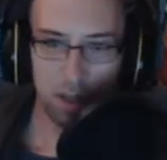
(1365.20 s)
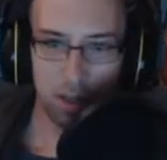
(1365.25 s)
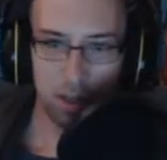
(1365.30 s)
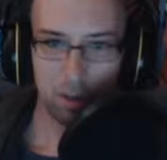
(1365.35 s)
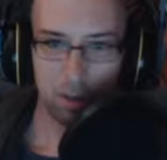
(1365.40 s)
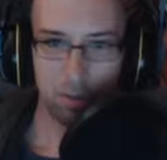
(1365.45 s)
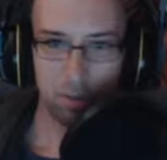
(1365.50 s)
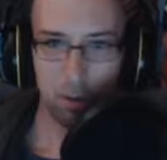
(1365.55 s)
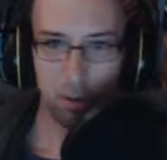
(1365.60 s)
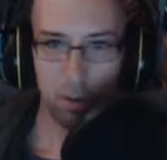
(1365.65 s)

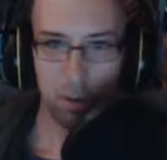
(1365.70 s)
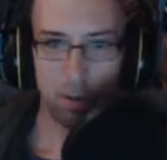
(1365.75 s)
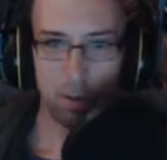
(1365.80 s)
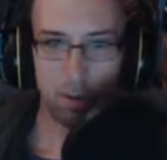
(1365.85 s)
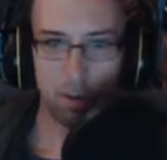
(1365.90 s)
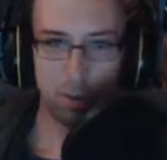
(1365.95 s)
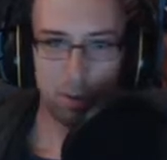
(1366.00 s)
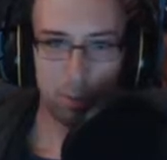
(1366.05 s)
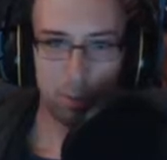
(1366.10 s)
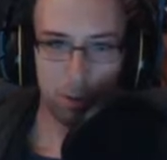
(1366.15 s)
The lower
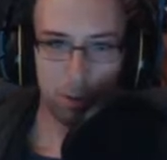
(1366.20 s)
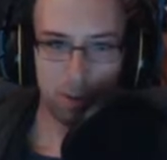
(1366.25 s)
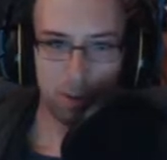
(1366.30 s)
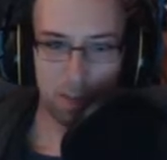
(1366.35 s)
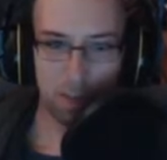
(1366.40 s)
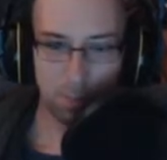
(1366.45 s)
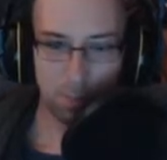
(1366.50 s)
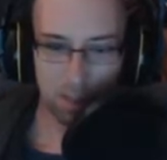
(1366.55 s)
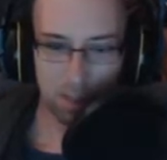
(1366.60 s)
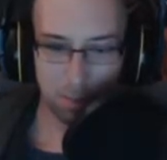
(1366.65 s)
amount of spoil
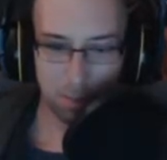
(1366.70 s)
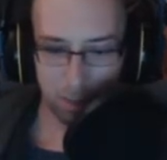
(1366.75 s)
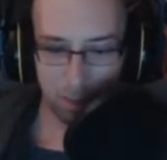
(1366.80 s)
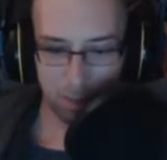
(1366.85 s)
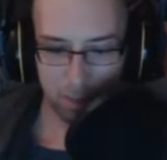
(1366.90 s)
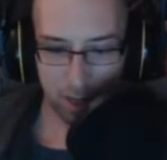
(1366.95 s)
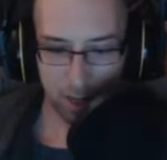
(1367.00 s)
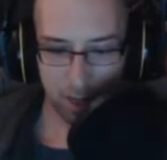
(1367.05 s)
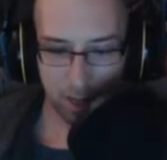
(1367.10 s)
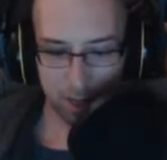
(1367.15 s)
time is the amount
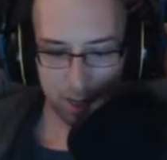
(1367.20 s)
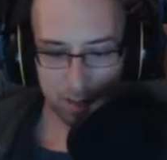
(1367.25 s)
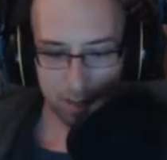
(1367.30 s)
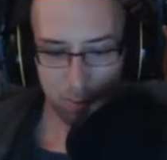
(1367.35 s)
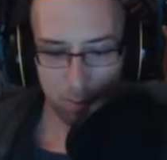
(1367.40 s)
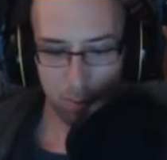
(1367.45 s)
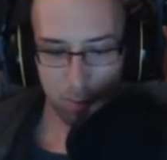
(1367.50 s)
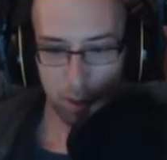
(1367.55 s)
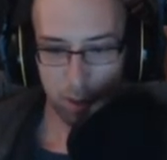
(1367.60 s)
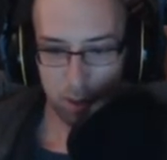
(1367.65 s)
that it gets
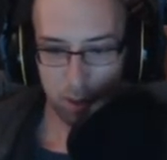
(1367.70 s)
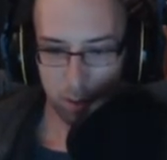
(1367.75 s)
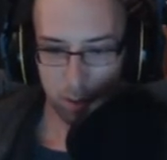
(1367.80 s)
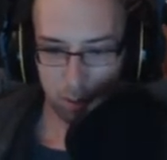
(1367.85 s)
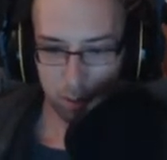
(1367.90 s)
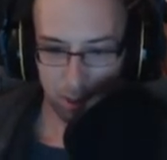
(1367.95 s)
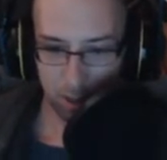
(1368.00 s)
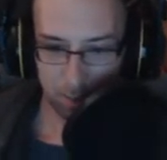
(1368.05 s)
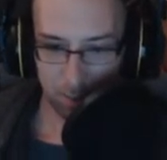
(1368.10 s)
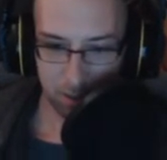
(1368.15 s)
when you
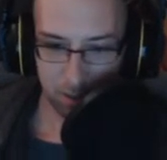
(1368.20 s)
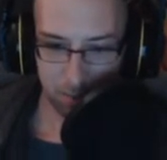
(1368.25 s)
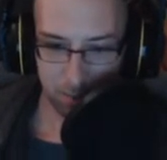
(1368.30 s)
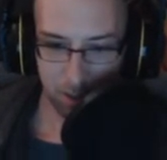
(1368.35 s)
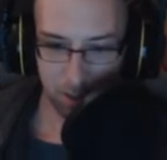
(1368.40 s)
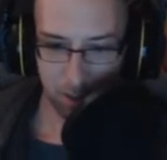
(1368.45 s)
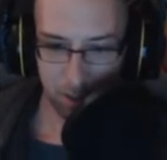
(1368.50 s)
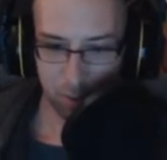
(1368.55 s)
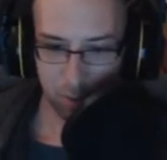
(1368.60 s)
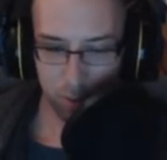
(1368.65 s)
drop
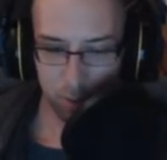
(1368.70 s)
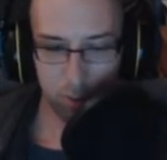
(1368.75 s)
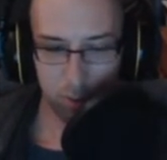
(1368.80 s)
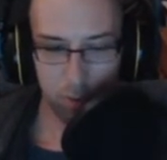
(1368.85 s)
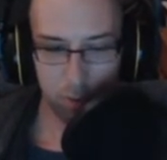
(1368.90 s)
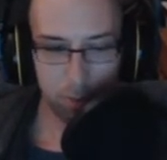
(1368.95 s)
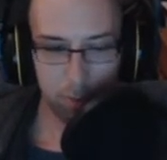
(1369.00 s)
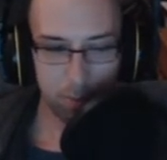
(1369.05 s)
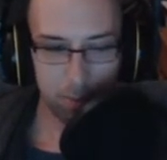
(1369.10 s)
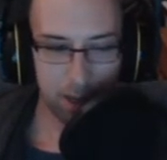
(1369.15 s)
something into a
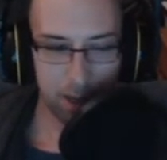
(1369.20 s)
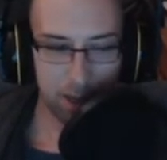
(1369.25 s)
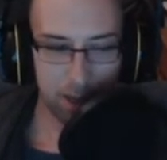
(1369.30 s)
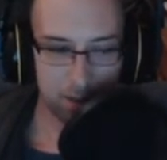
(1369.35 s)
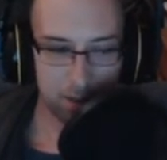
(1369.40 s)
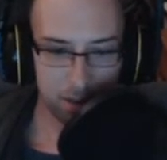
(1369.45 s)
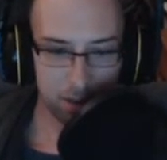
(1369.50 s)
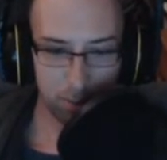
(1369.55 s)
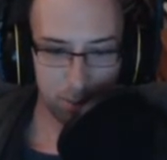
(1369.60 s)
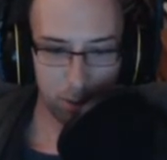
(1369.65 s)
group that
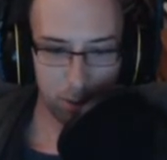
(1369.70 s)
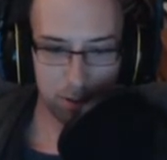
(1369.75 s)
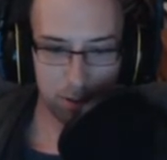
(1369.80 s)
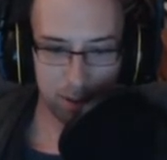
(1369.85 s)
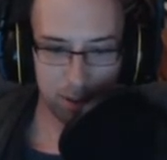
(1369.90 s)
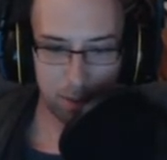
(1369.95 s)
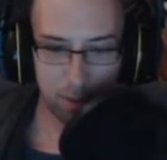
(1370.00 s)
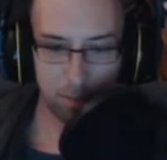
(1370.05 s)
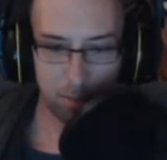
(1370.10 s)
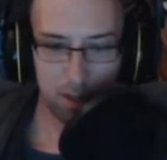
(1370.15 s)
has a spoil
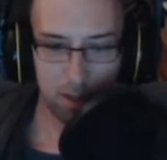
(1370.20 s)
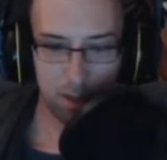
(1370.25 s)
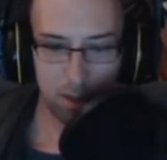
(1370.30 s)
time.